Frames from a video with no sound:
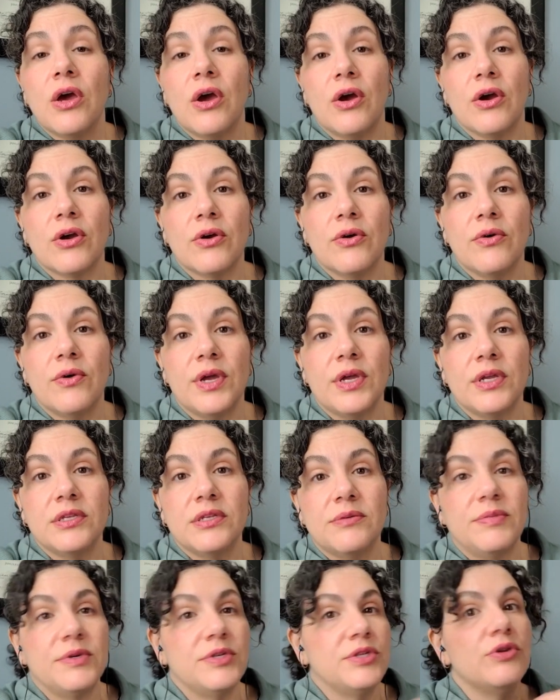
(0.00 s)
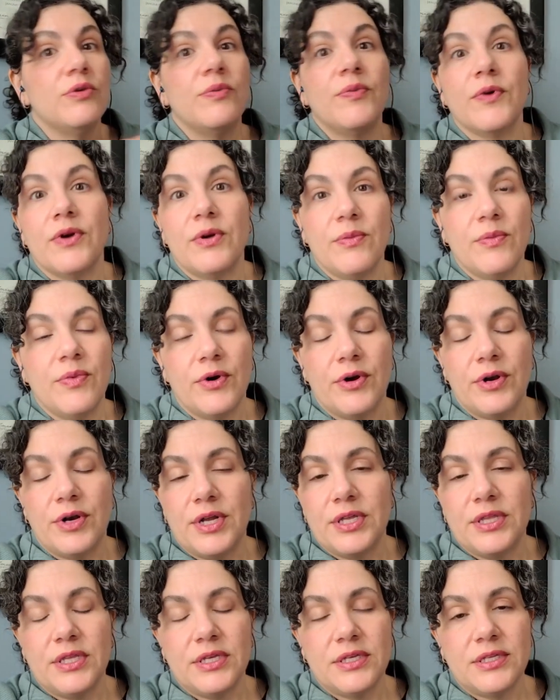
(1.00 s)
are going to be super
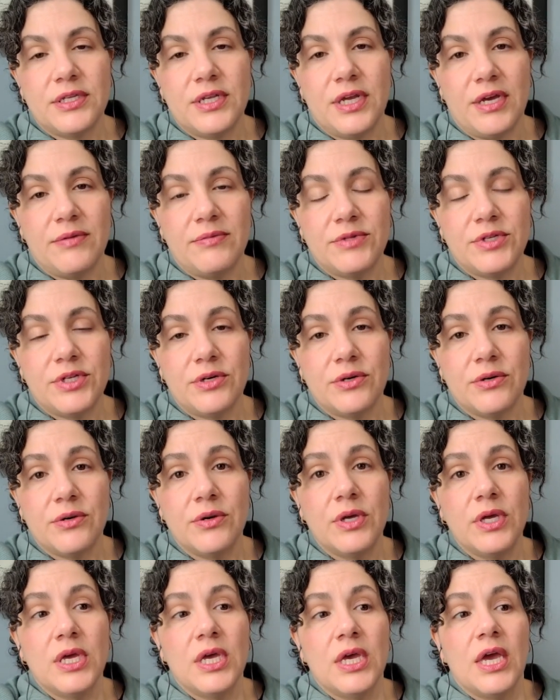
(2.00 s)
important at this time, too.